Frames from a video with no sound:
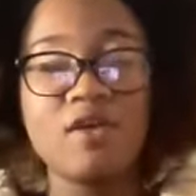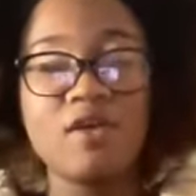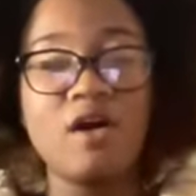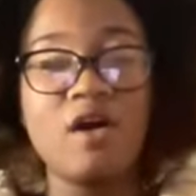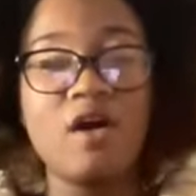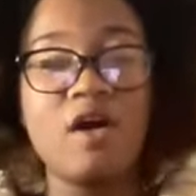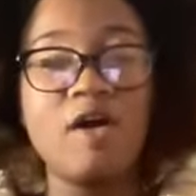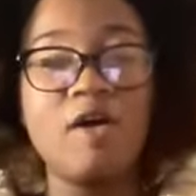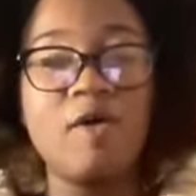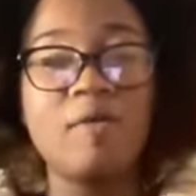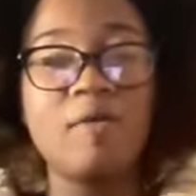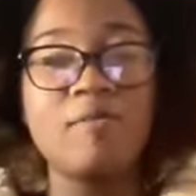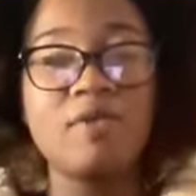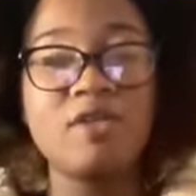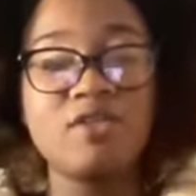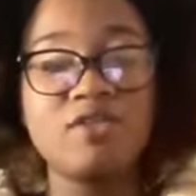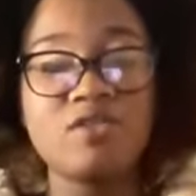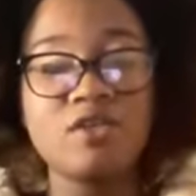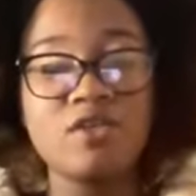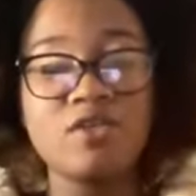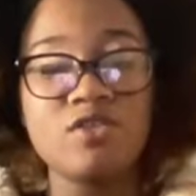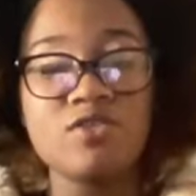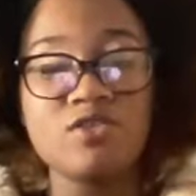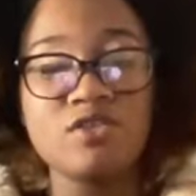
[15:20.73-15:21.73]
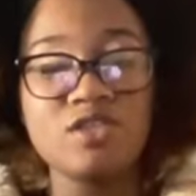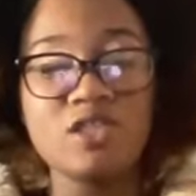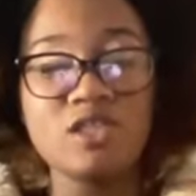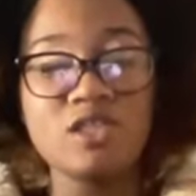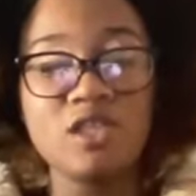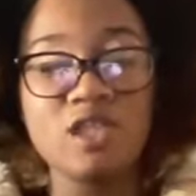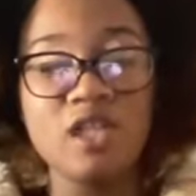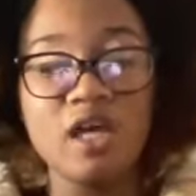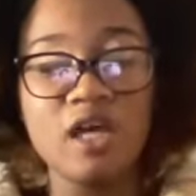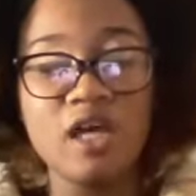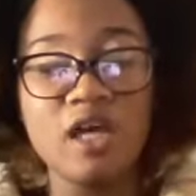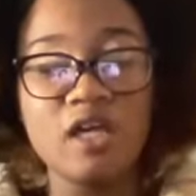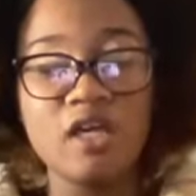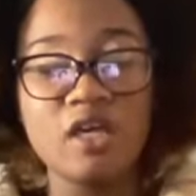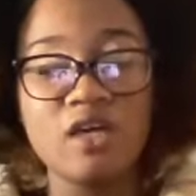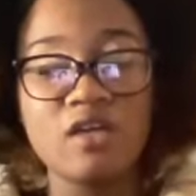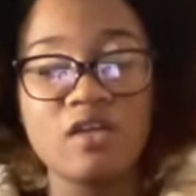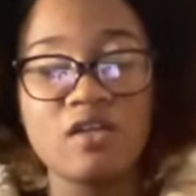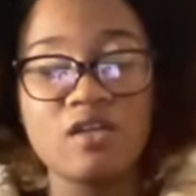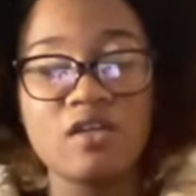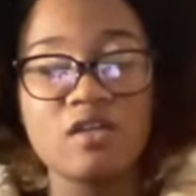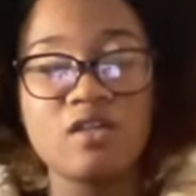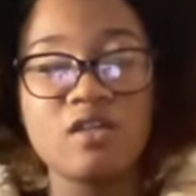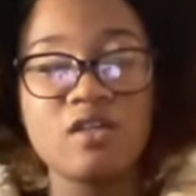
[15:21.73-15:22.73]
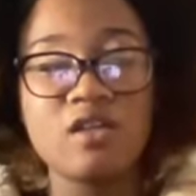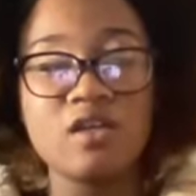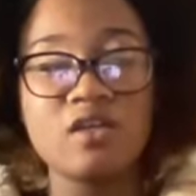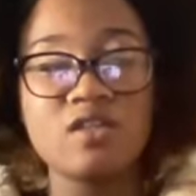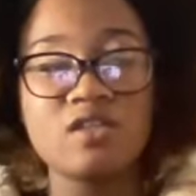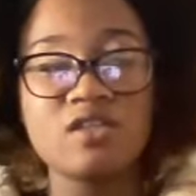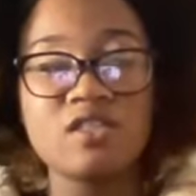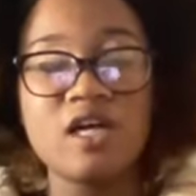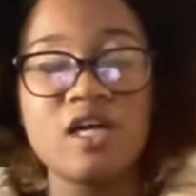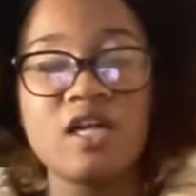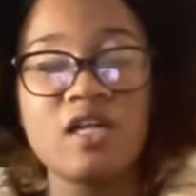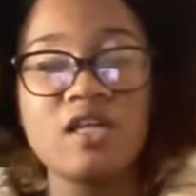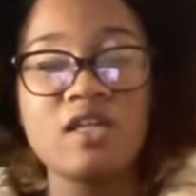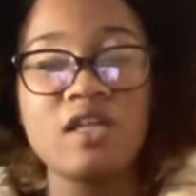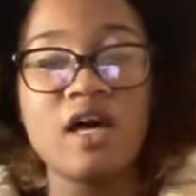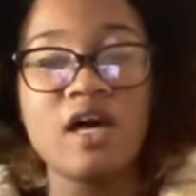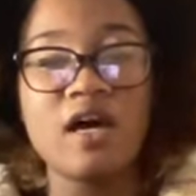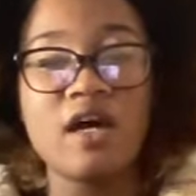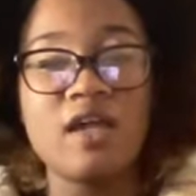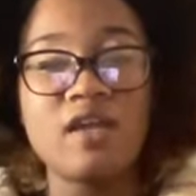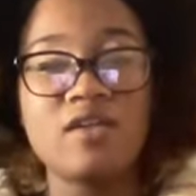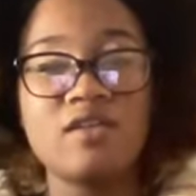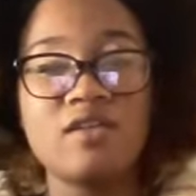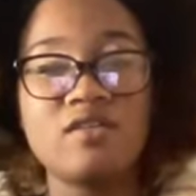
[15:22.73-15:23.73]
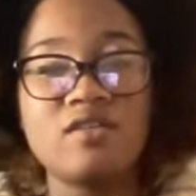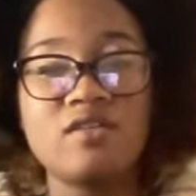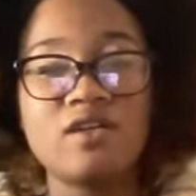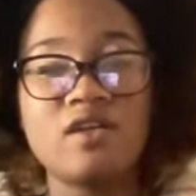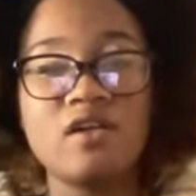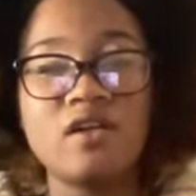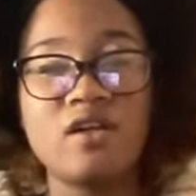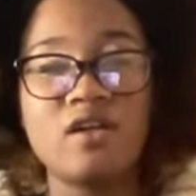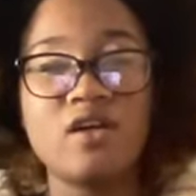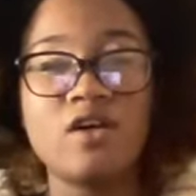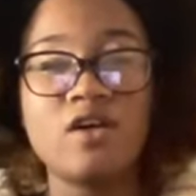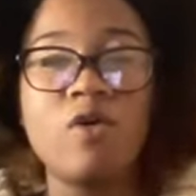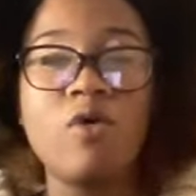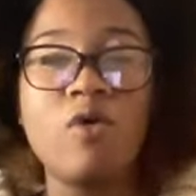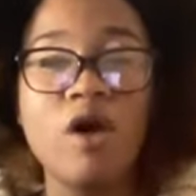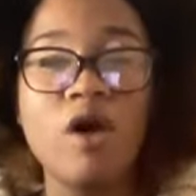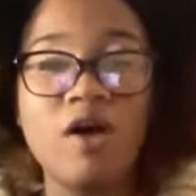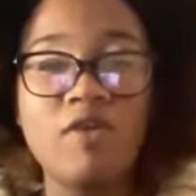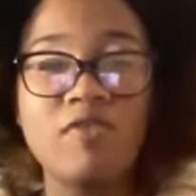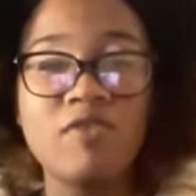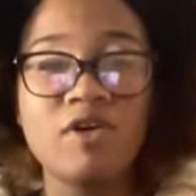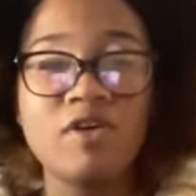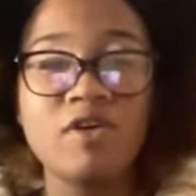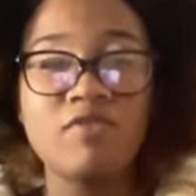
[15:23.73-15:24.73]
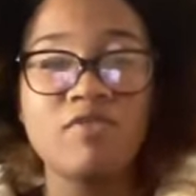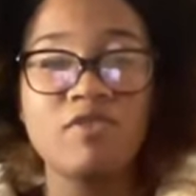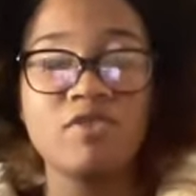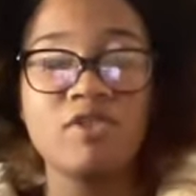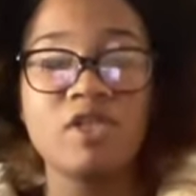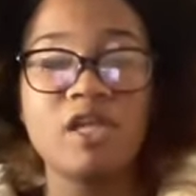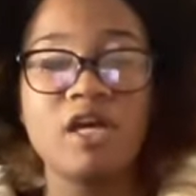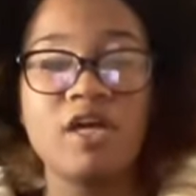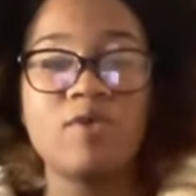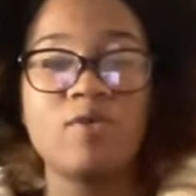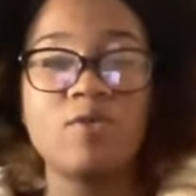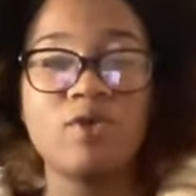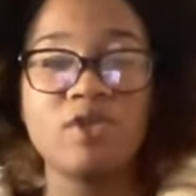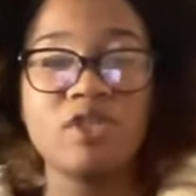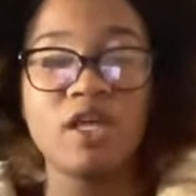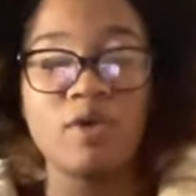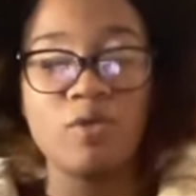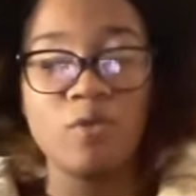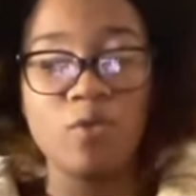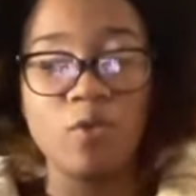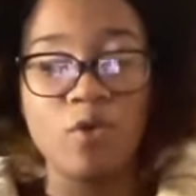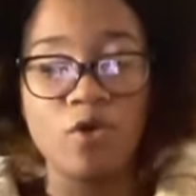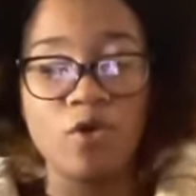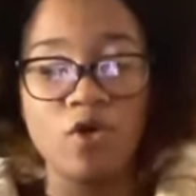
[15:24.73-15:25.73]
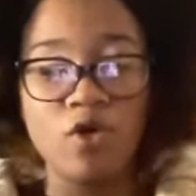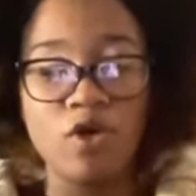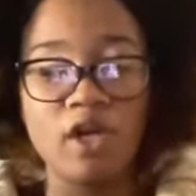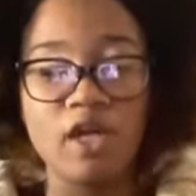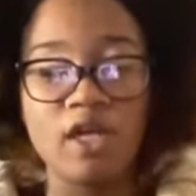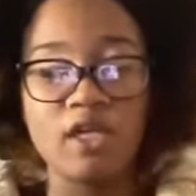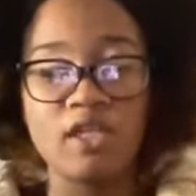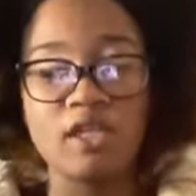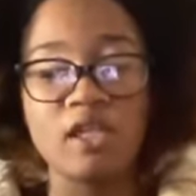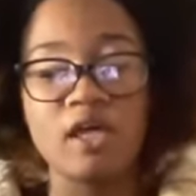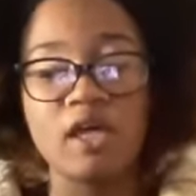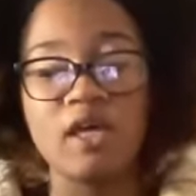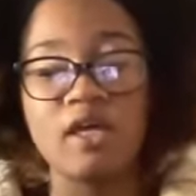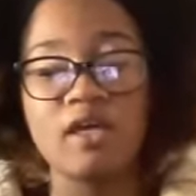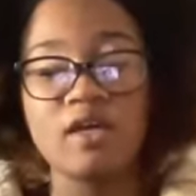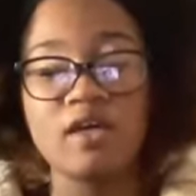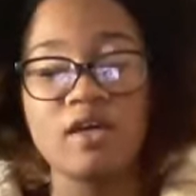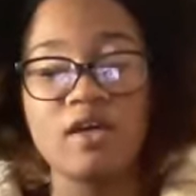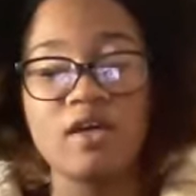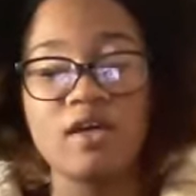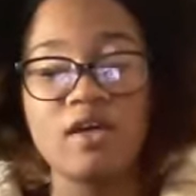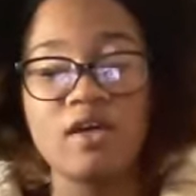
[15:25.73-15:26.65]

And so you see, like, there's not a lot to go off of on like what they wore and like